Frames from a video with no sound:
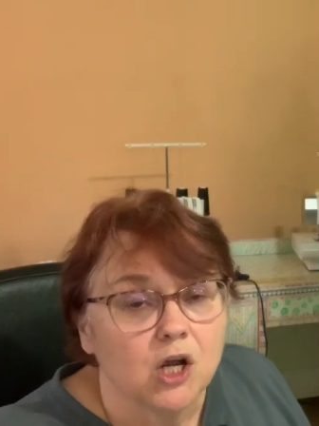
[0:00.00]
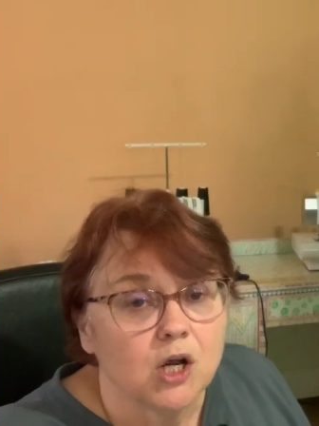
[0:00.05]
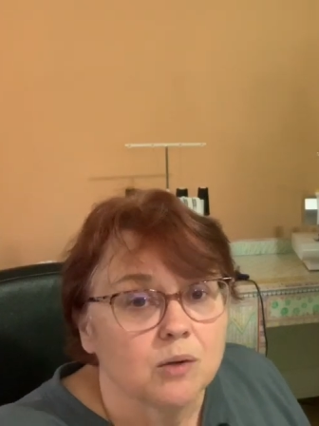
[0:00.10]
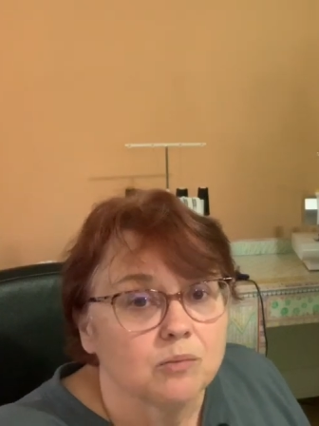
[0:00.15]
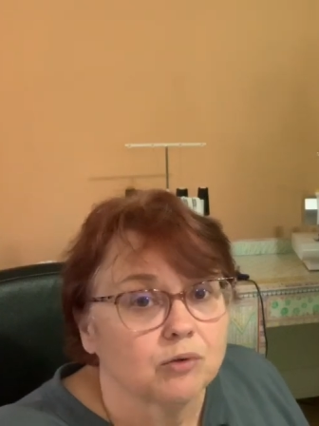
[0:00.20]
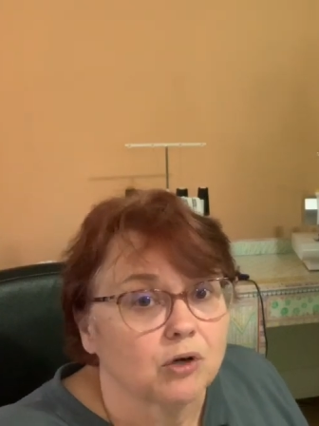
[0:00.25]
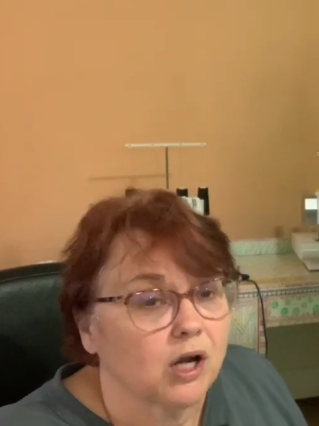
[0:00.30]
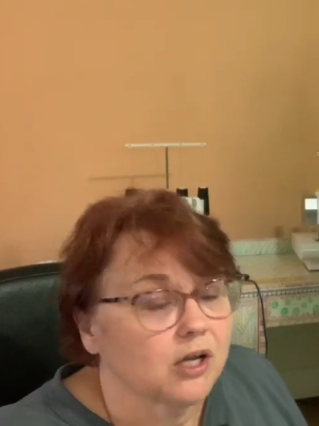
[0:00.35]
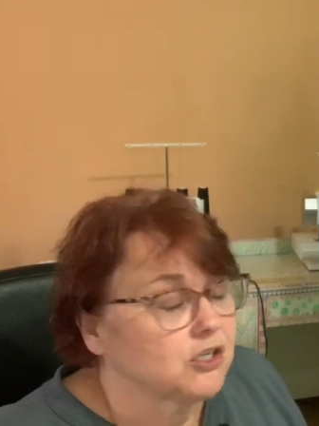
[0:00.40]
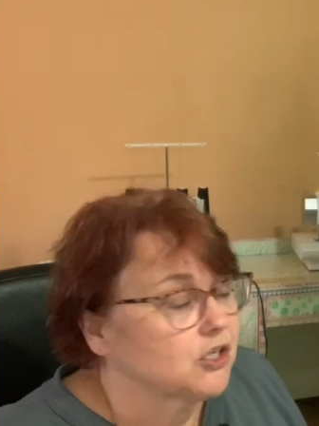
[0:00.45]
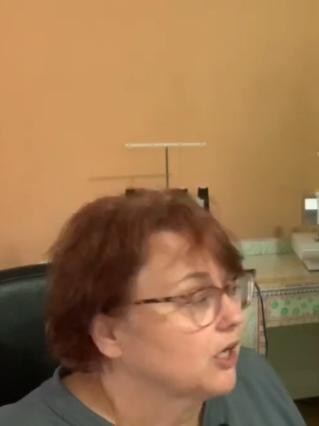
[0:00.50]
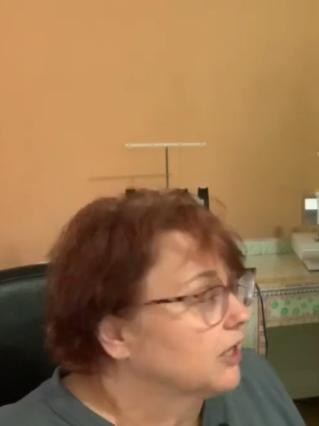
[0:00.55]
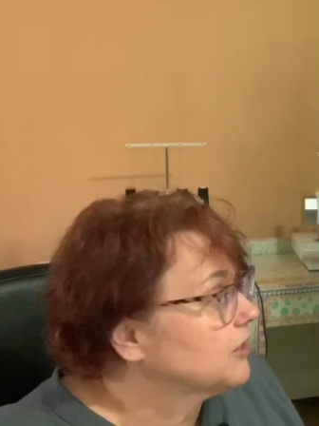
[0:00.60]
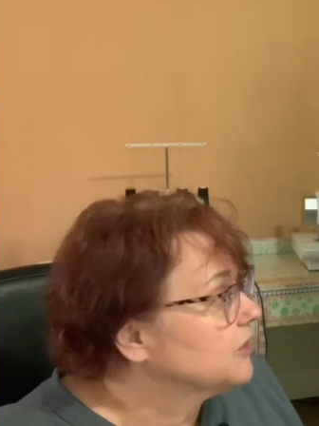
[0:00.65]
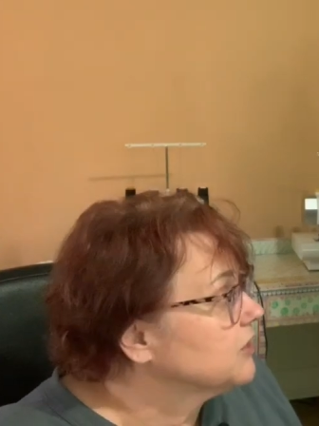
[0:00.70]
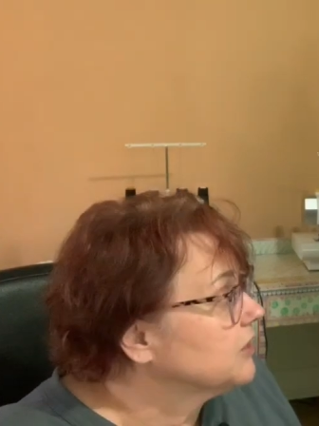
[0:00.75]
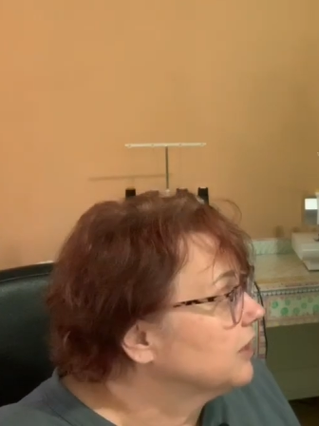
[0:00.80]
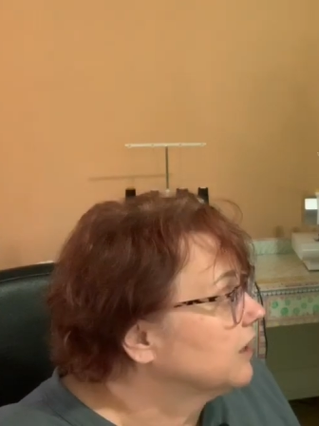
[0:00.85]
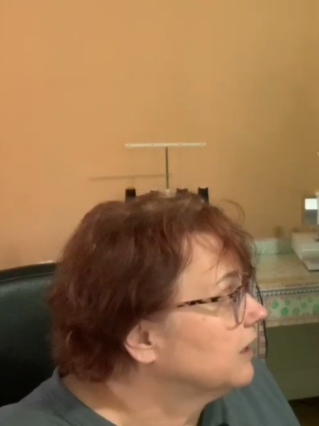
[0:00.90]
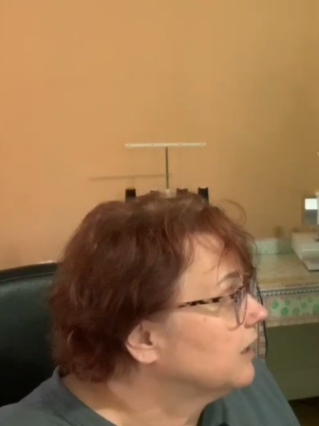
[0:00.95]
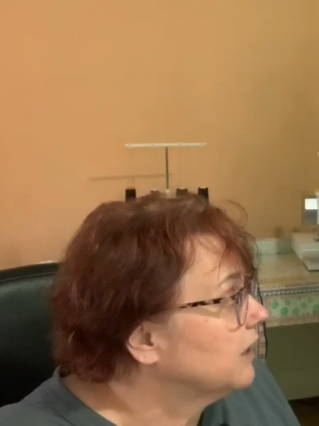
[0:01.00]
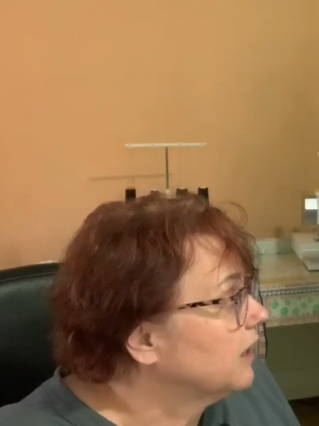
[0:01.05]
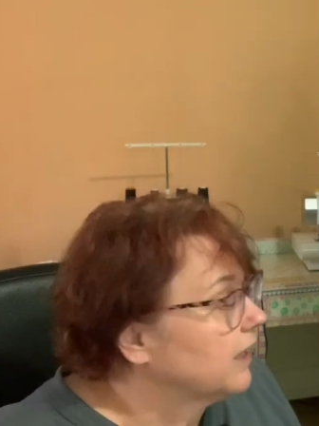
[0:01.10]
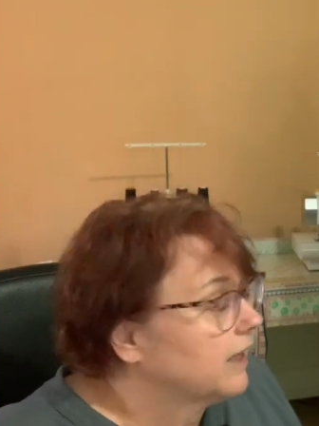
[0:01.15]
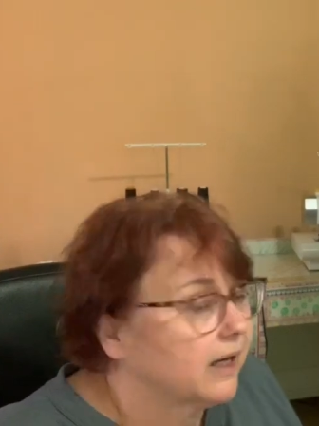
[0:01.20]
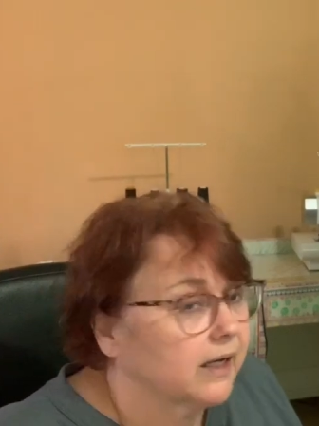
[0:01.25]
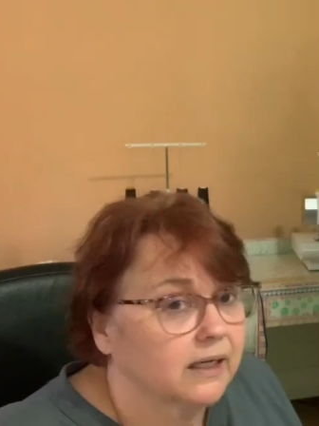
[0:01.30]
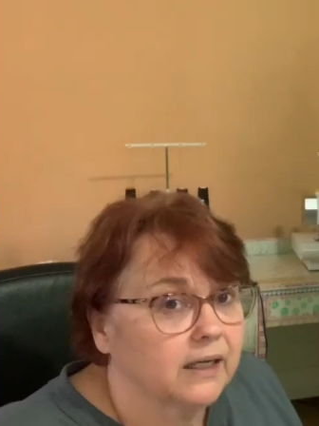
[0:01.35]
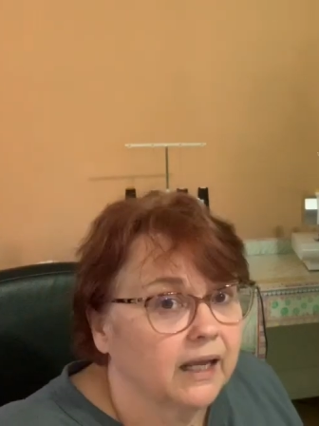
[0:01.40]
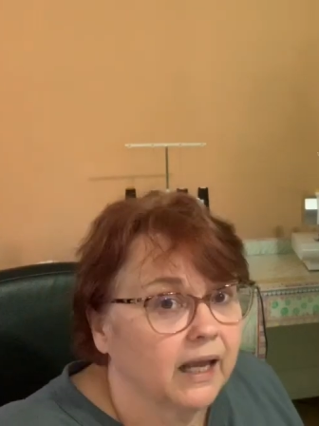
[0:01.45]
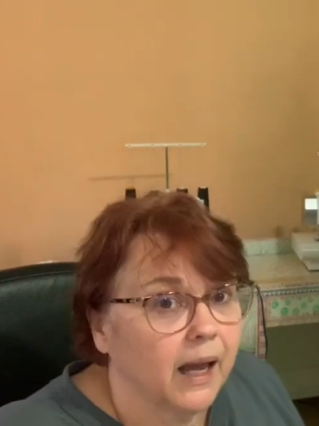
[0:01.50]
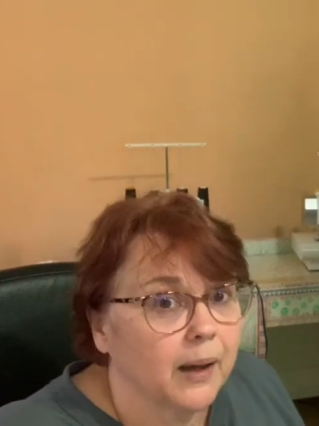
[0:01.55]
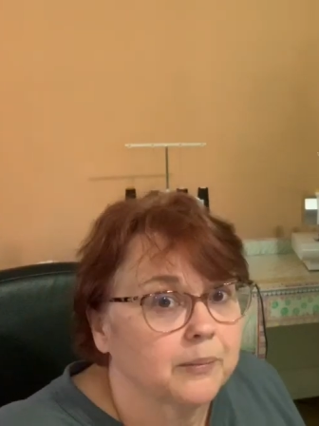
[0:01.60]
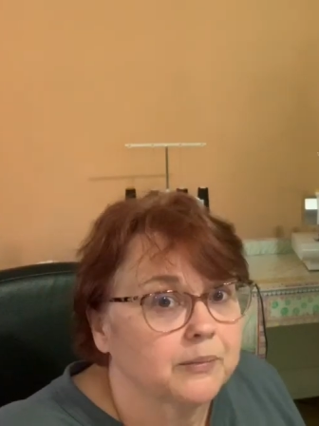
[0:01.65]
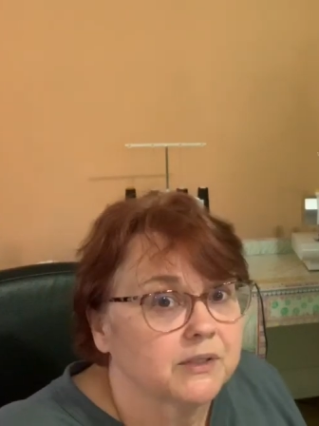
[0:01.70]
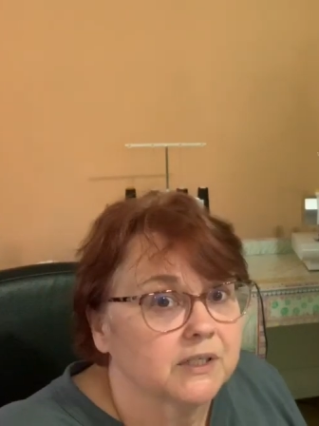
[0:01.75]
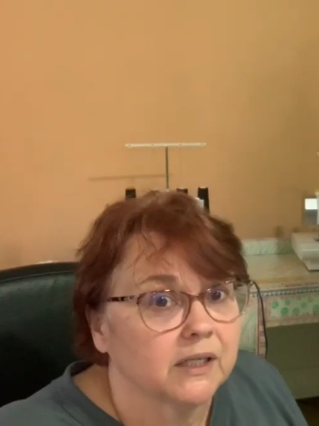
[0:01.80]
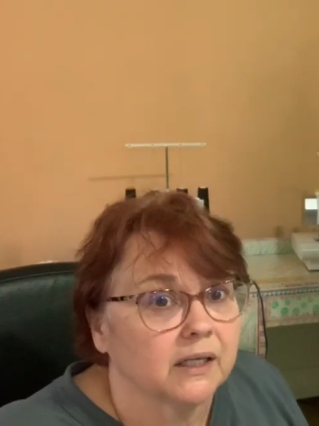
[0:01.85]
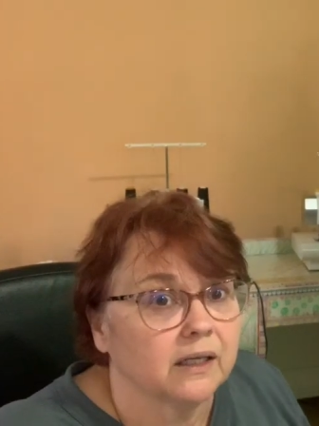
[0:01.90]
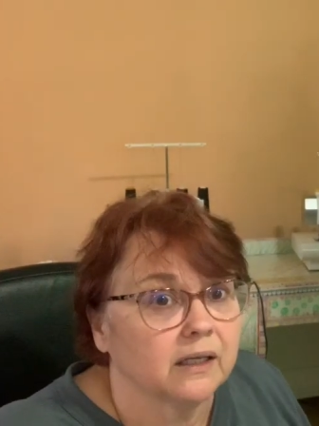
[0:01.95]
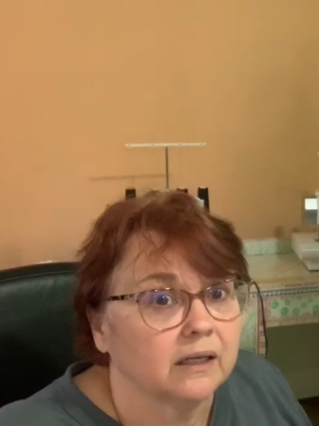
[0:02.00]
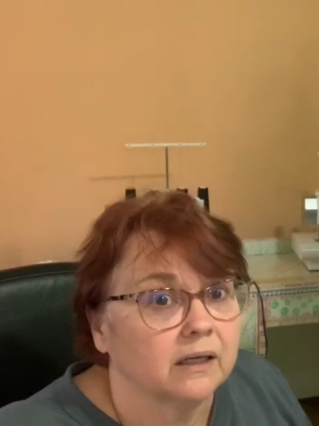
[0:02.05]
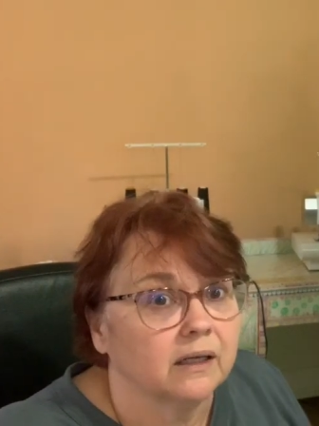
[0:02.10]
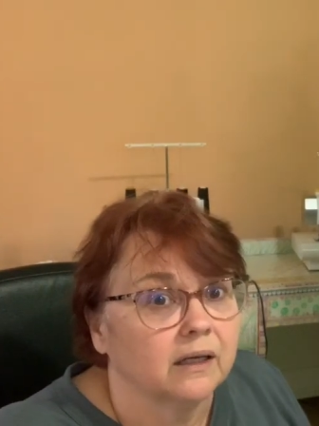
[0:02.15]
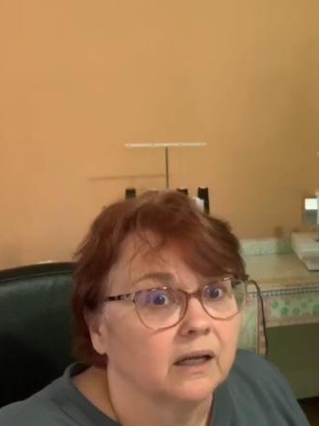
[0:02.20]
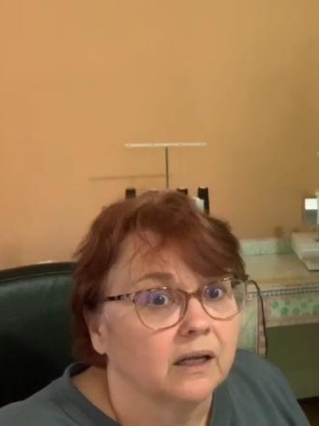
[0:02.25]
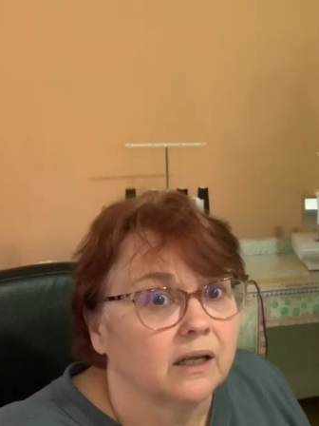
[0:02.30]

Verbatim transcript: projects that I had kept, and